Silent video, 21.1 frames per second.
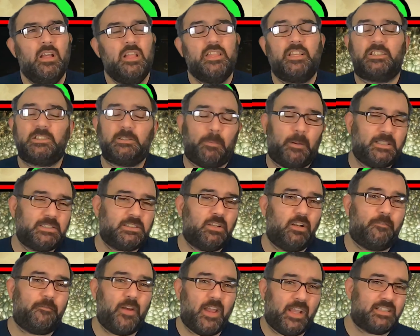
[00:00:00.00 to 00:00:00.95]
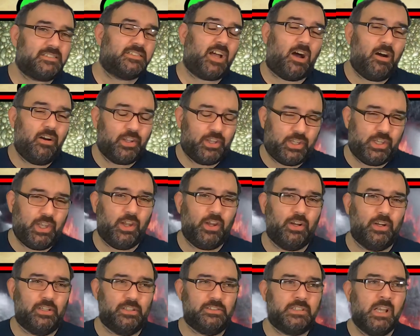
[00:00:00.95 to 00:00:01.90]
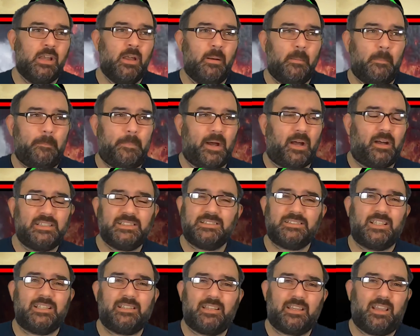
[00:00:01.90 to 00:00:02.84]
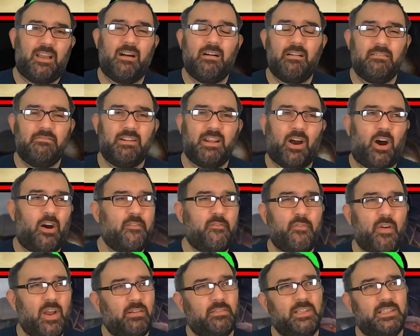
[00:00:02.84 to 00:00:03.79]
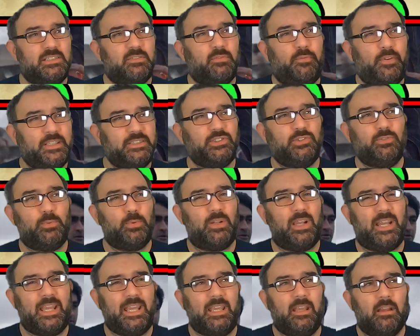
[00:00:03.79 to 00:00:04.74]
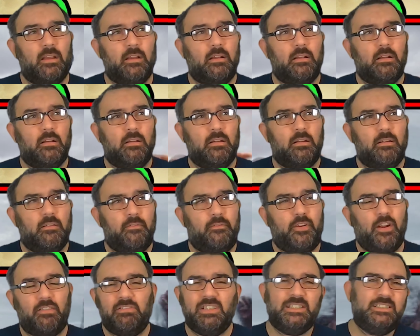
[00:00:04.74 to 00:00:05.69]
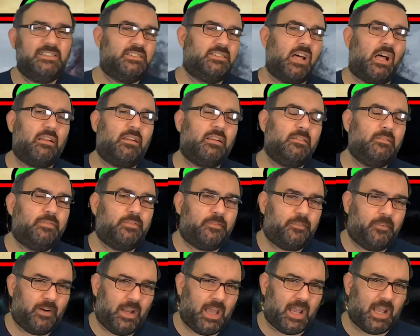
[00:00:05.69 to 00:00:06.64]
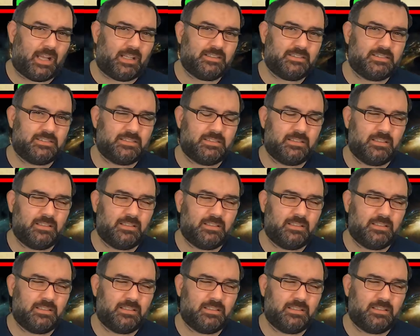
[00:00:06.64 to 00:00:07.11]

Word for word: the special effects are good, but as I said, the colouring, I found this visually very dull and flat.